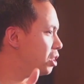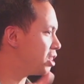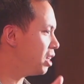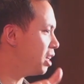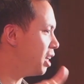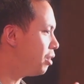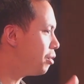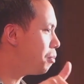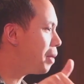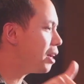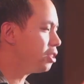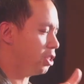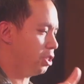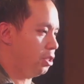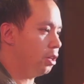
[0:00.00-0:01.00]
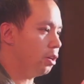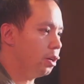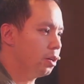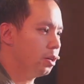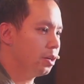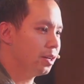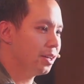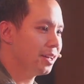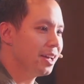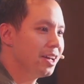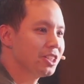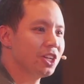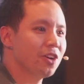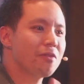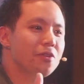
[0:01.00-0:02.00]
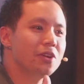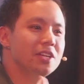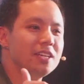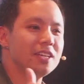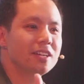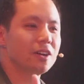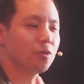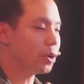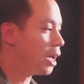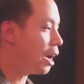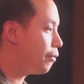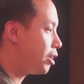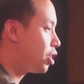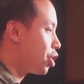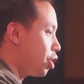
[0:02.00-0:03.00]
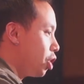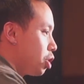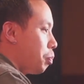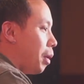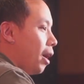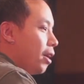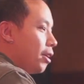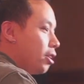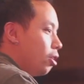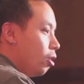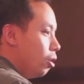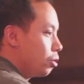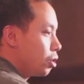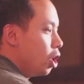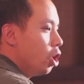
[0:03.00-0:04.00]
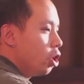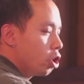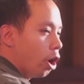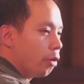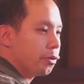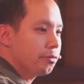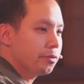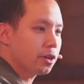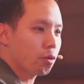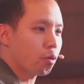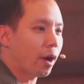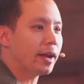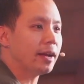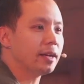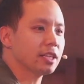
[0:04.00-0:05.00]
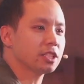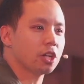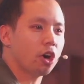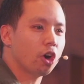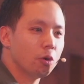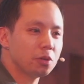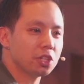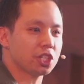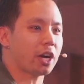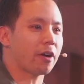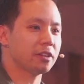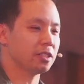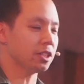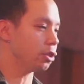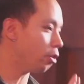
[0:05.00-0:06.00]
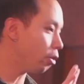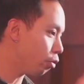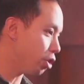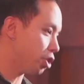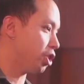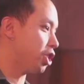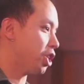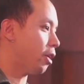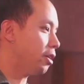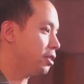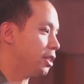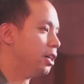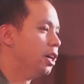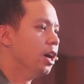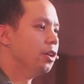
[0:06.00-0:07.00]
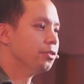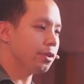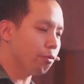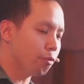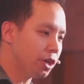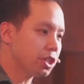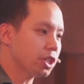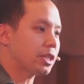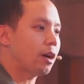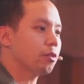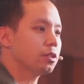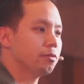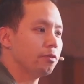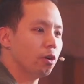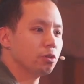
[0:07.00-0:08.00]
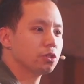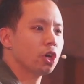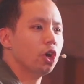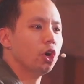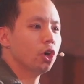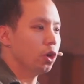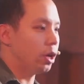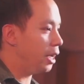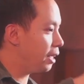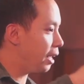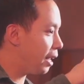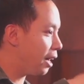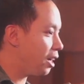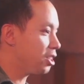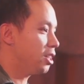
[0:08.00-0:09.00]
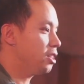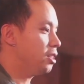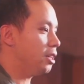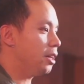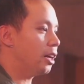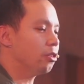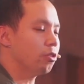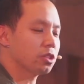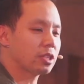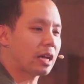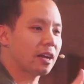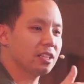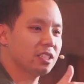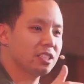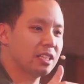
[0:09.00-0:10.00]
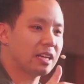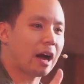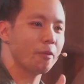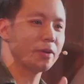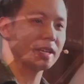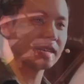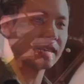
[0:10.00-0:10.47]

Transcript: we see here in Manchester. Do you know, every year we have a church partner called Coffee for Craig. It's a homeless charity, a non-Christian charity, that reaches out to those in, in our city and looks to see how we